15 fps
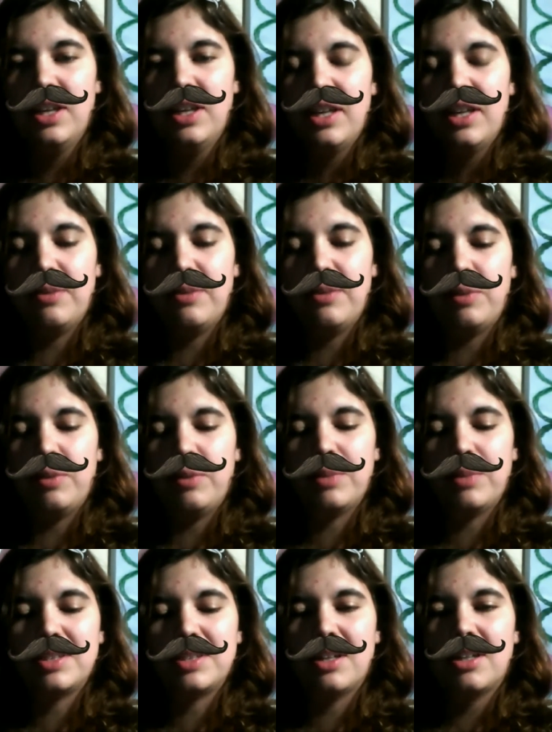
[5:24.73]
And when my
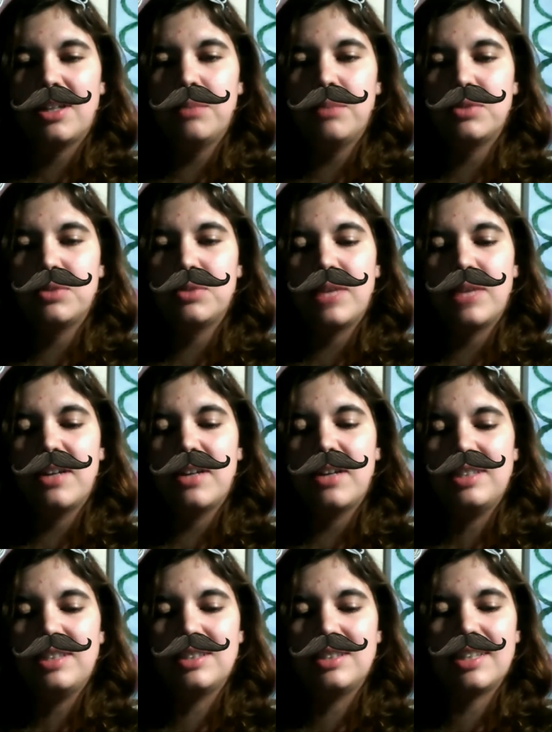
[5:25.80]
skunk comes around,
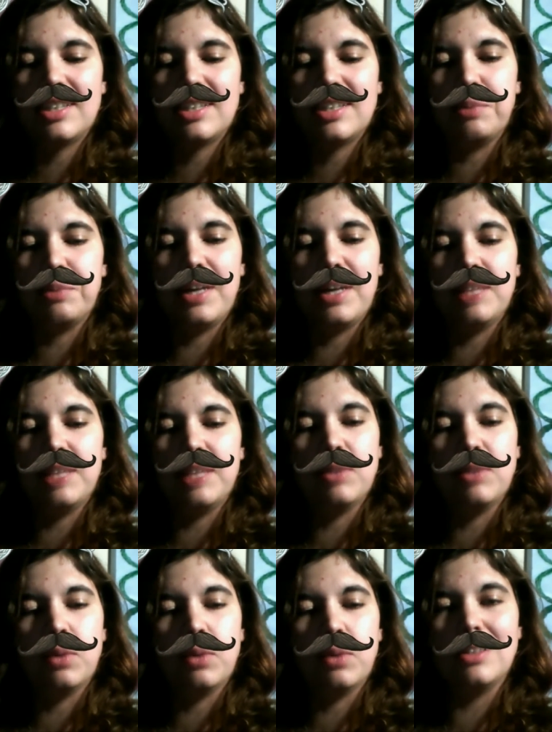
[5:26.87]
he's like reminding me
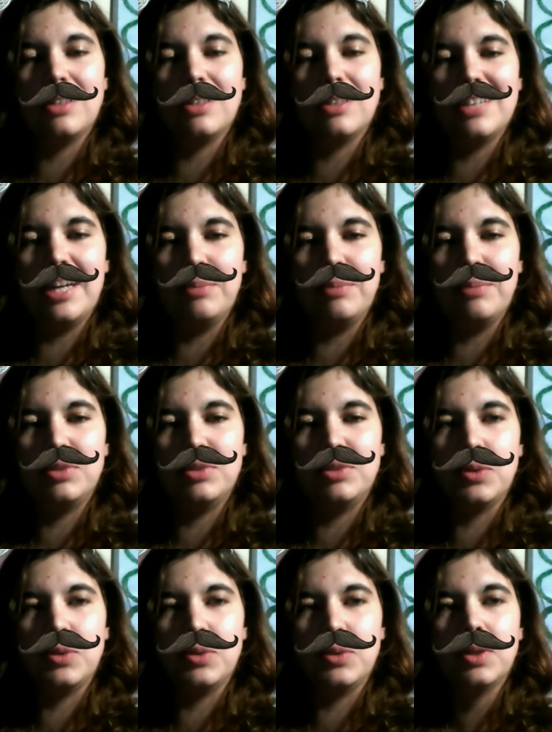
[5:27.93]
when a good time
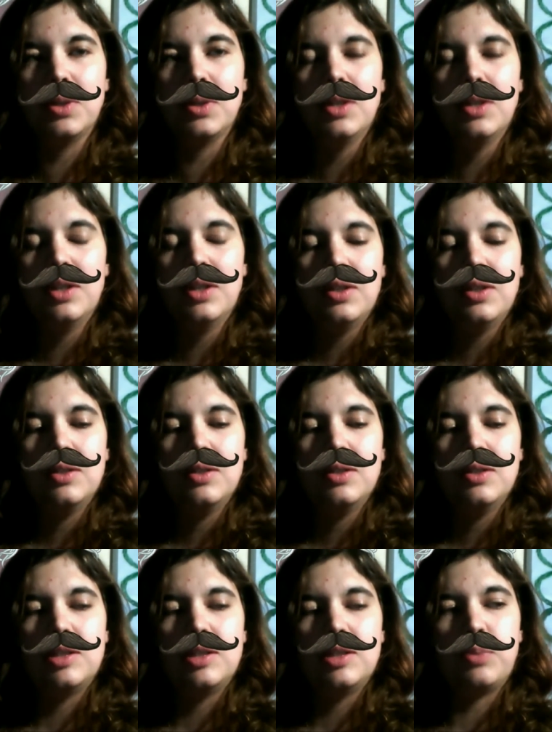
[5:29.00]
to
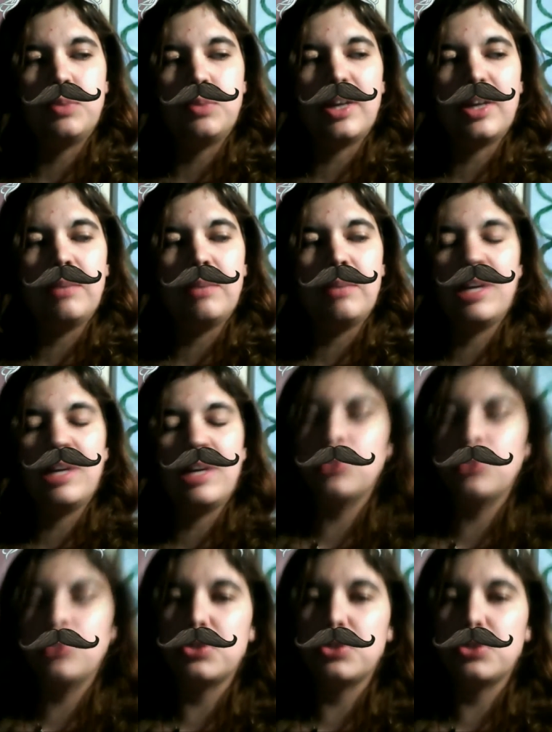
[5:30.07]
spray my
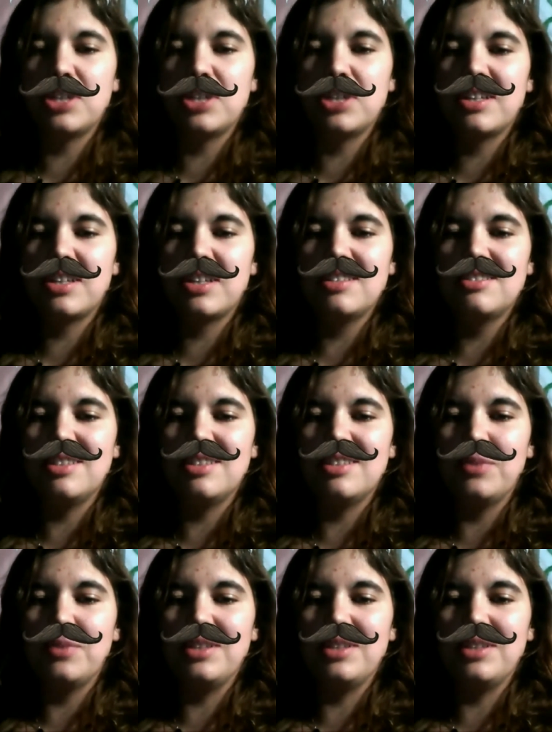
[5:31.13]
emotional junk is
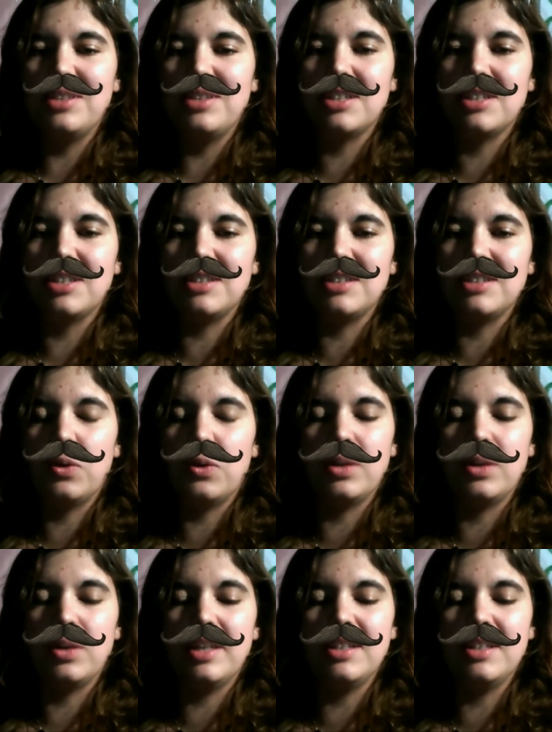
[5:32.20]
and when to, to
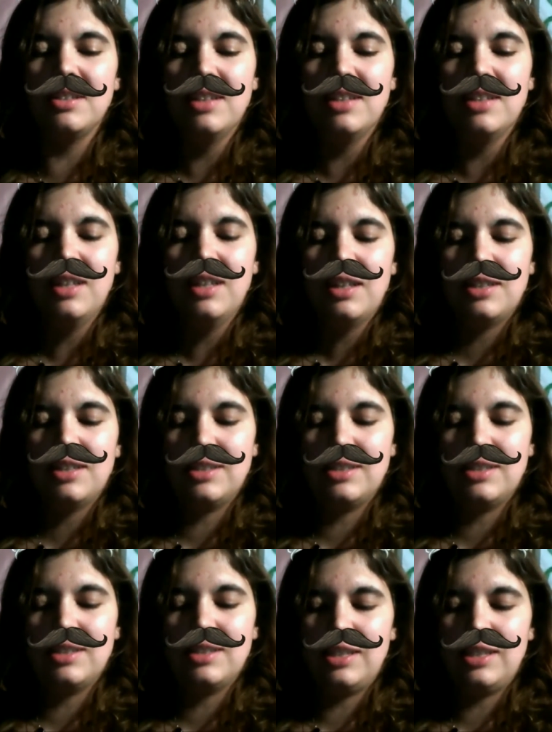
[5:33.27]
hold it in.
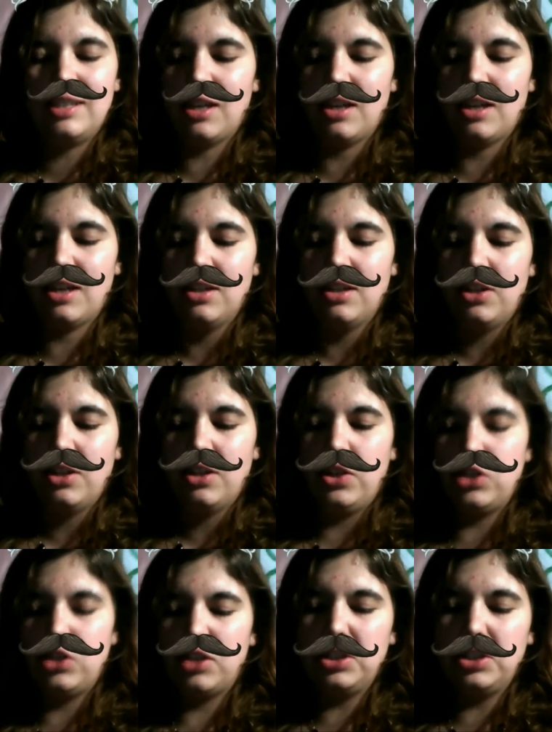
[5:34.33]
Because he, uh, he
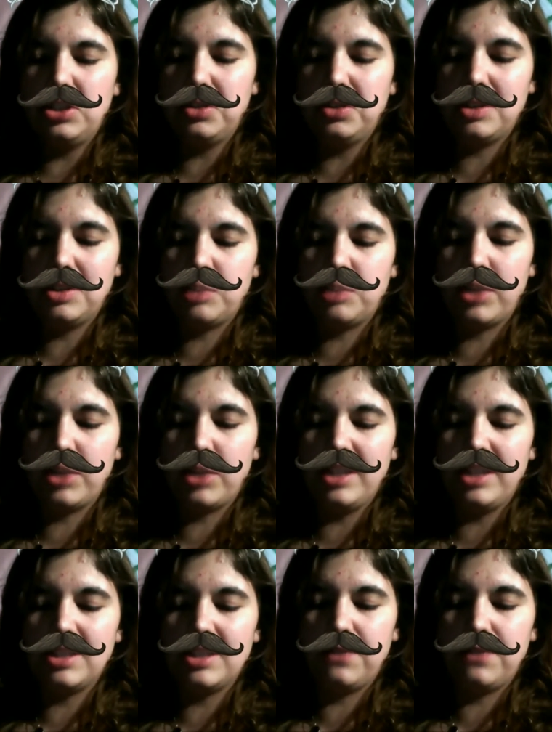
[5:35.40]
generally only sprays
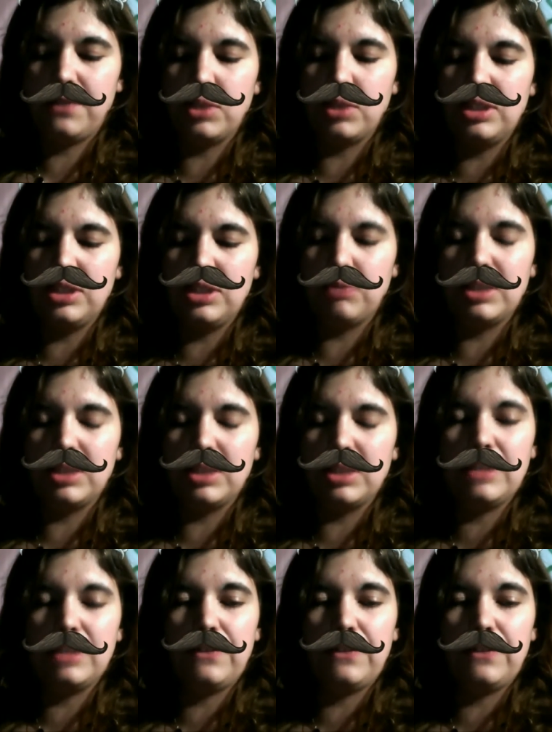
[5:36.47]
if he really, really
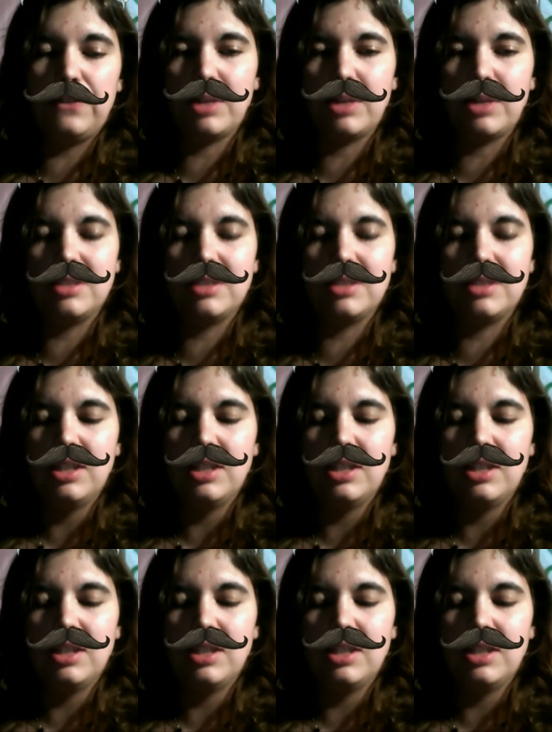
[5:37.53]
feels threatened.